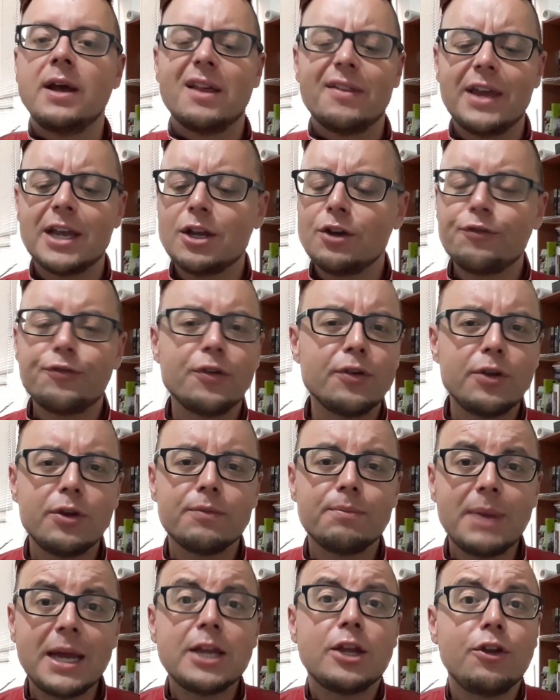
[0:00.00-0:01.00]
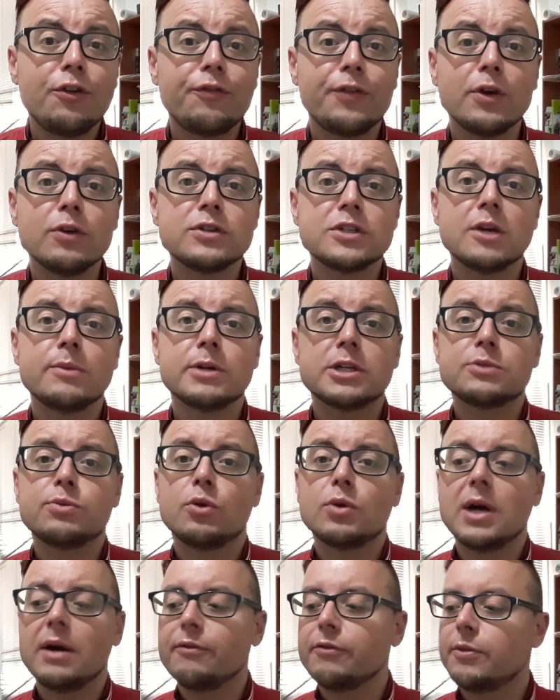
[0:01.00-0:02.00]
They can make you feel so much
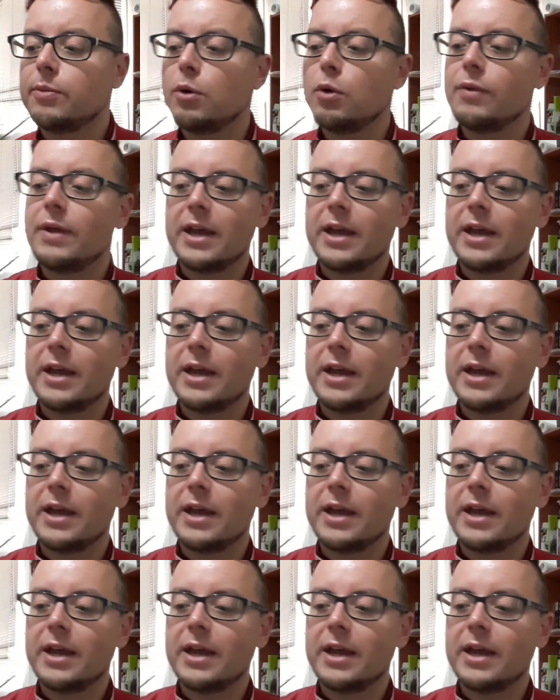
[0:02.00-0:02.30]
more comfortable.